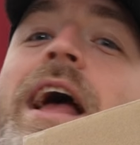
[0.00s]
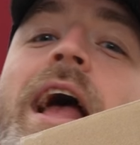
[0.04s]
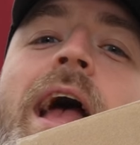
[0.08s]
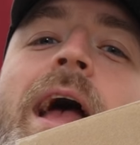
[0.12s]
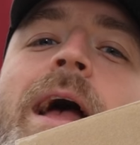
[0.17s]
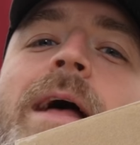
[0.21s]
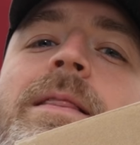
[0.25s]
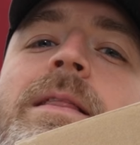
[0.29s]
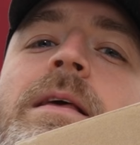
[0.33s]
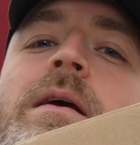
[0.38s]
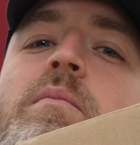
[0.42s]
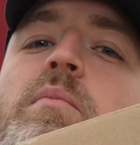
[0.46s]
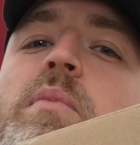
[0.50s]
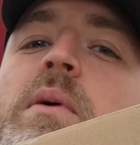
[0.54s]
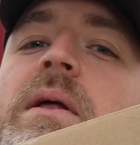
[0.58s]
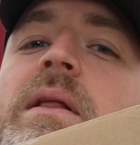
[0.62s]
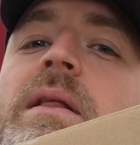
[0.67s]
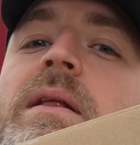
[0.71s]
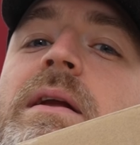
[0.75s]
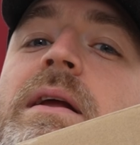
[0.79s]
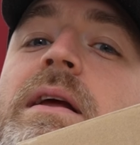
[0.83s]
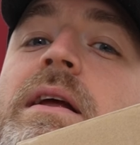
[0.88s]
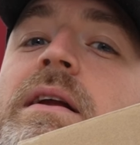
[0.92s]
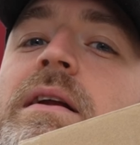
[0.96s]
And the
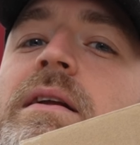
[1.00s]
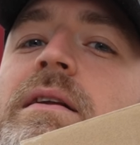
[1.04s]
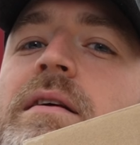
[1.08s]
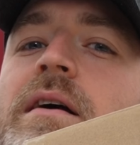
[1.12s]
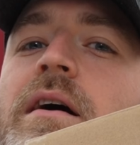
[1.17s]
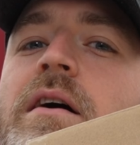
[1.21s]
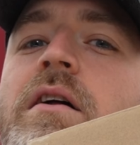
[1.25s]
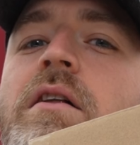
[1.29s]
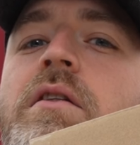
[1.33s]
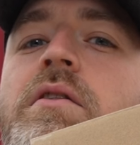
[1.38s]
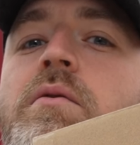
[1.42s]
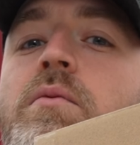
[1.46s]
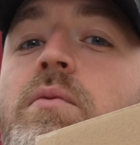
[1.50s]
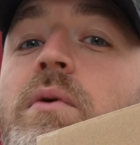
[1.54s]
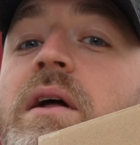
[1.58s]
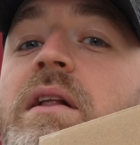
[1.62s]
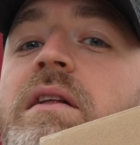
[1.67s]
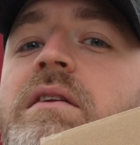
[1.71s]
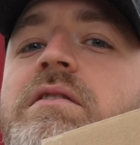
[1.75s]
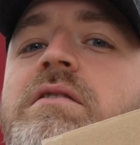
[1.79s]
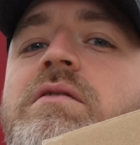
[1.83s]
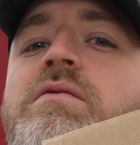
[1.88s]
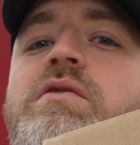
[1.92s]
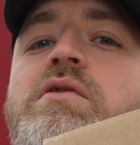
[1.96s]
ability to tell the
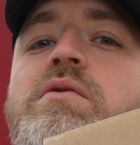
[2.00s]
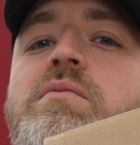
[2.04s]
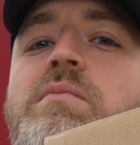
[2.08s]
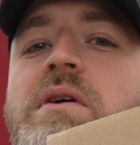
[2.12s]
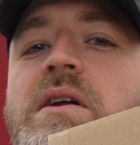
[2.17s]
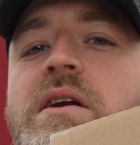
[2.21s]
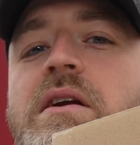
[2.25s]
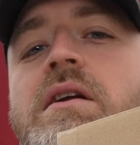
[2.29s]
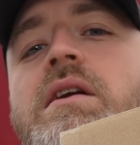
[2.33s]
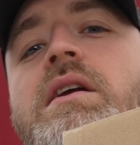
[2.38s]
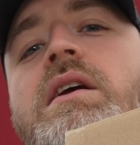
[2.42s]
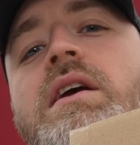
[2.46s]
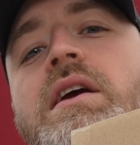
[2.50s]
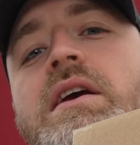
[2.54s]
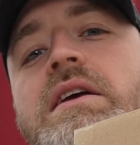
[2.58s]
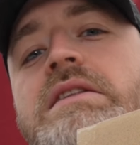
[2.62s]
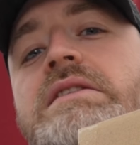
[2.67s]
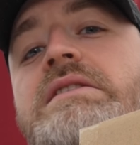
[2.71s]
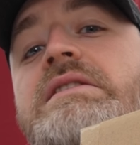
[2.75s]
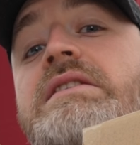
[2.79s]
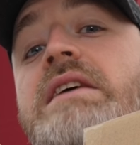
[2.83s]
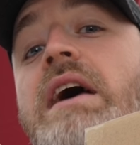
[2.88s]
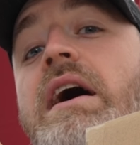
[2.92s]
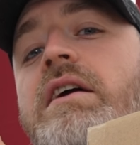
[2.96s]
relative humidity
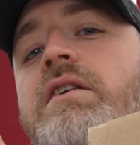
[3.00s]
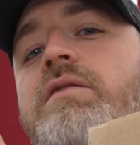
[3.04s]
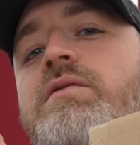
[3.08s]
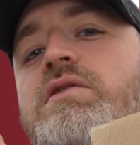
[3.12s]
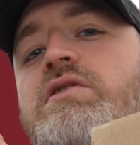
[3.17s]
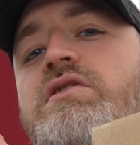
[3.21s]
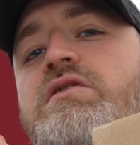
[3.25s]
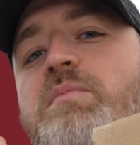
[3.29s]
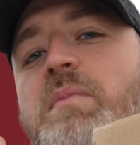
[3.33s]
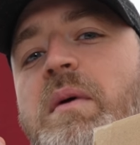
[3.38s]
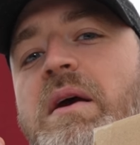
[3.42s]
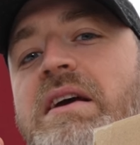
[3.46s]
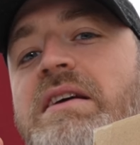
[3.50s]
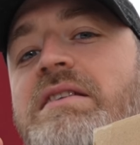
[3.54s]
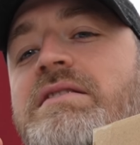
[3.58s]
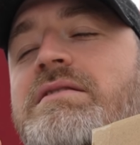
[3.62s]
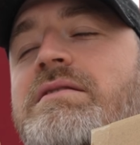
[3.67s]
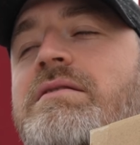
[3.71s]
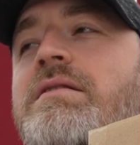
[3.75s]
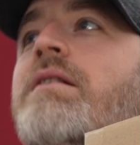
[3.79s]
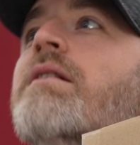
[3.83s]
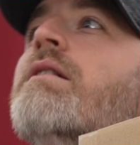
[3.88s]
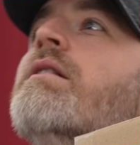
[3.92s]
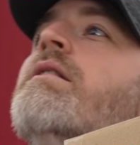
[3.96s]
inside of your
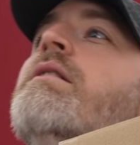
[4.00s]
space.